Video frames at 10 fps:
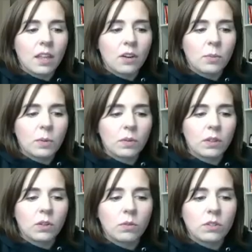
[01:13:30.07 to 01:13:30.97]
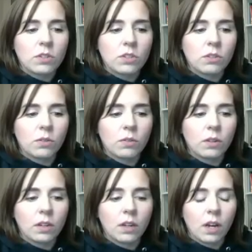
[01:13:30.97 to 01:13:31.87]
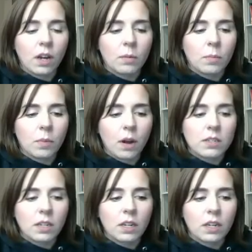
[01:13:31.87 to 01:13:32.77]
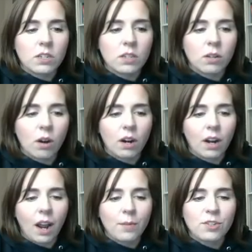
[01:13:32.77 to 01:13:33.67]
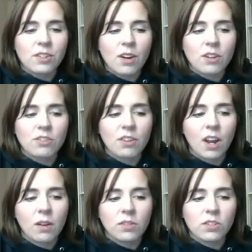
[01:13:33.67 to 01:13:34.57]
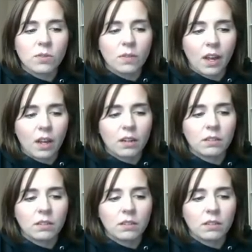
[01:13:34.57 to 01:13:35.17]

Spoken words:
that would be really cool to do, embossing it into the card. I'm just not sure how to do that.